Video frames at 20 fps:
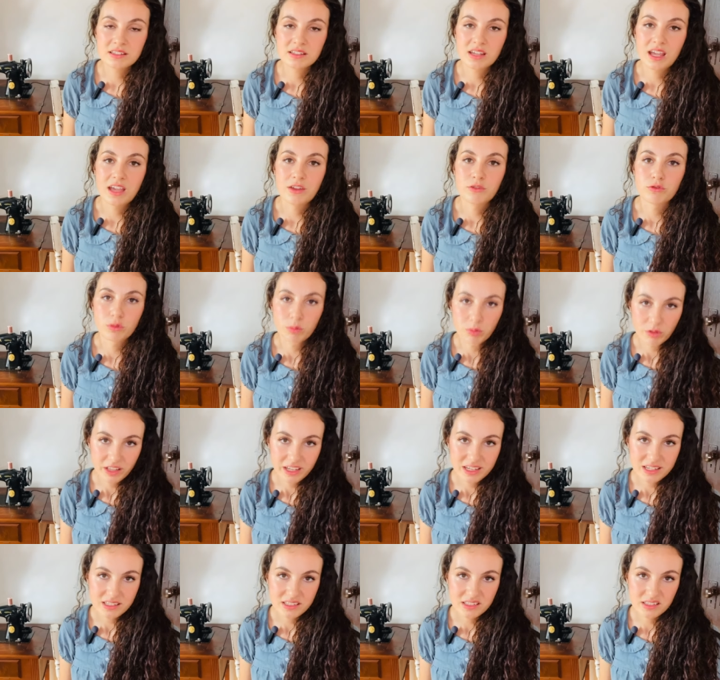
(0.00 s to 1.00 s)
and
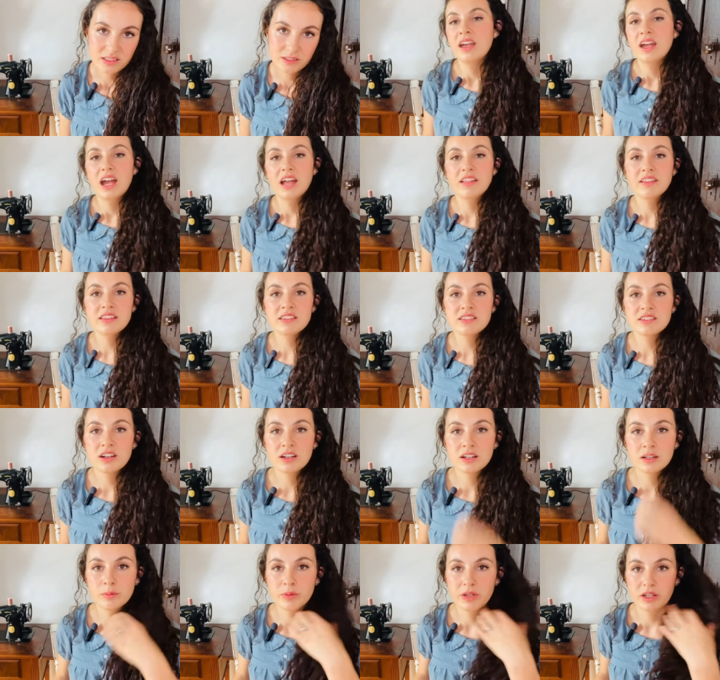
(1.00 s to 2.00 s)
replace. And let's
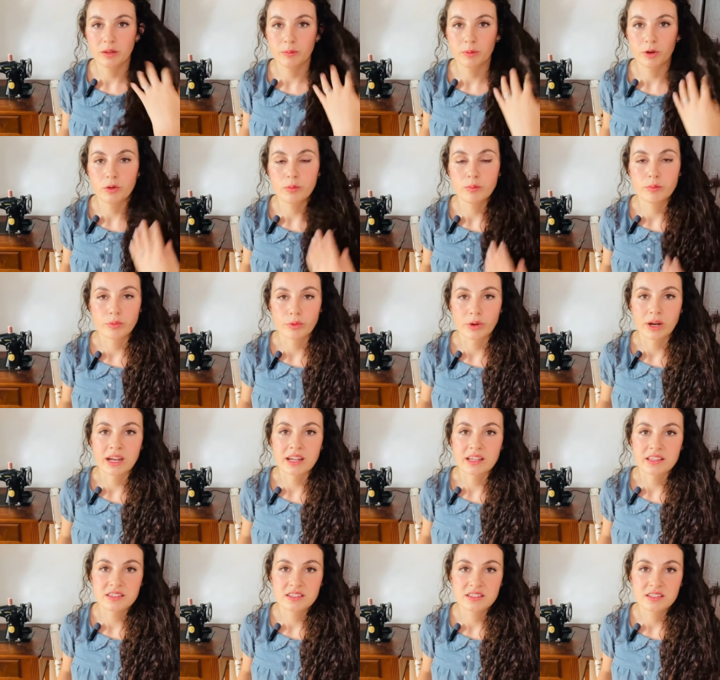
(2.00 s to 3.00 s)
talk a bit about
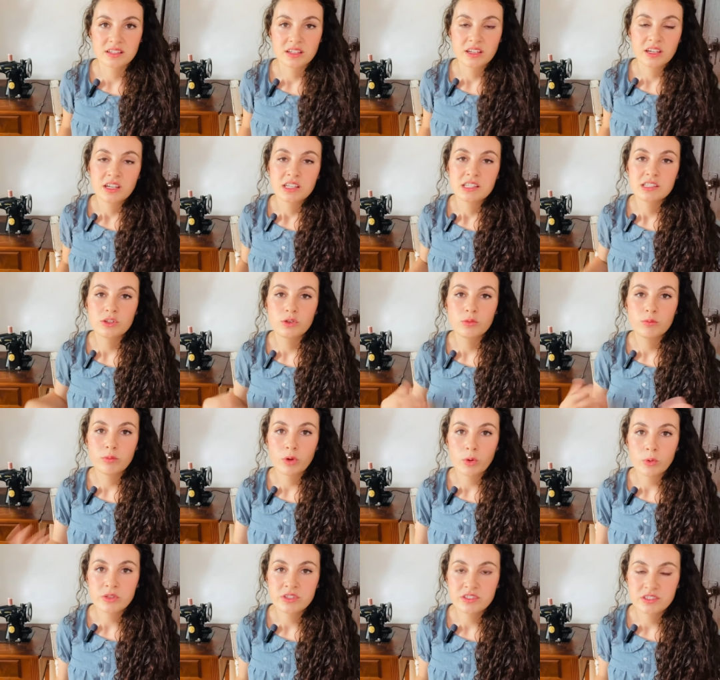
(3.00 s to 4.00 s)
brands. So
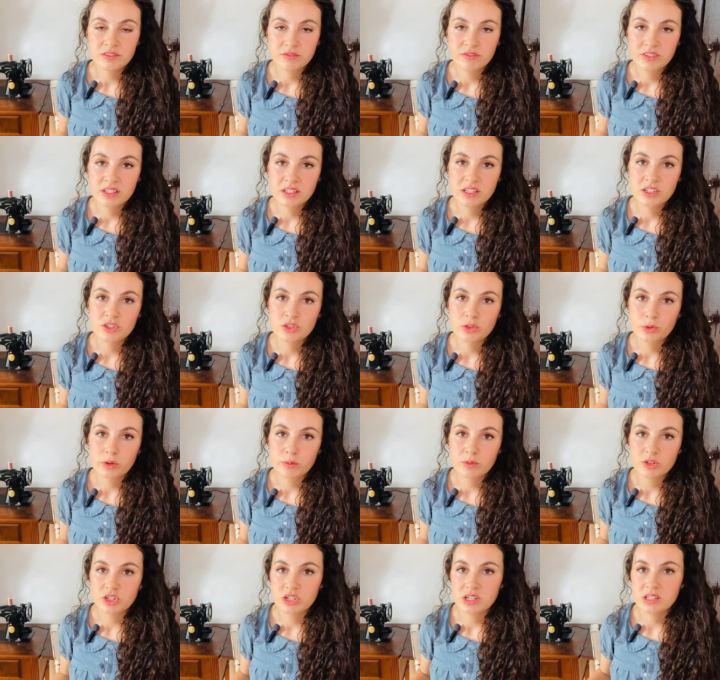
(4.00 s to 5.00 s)
most vintage sewing
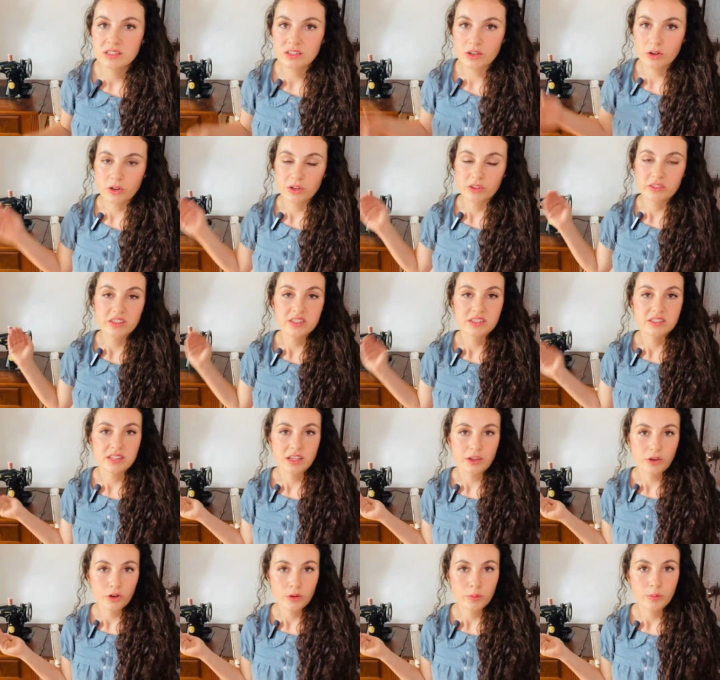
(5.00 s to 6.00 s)
machines are the
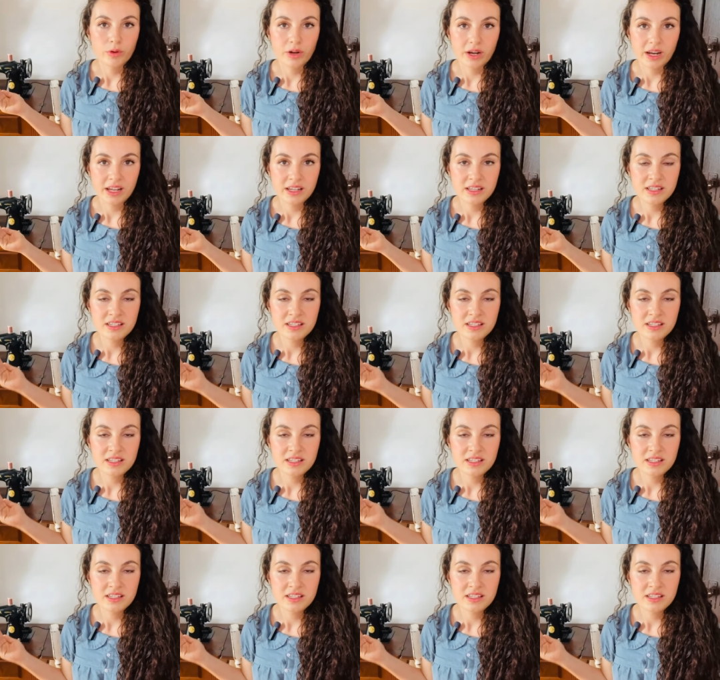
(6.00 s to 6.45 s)
Singer brand,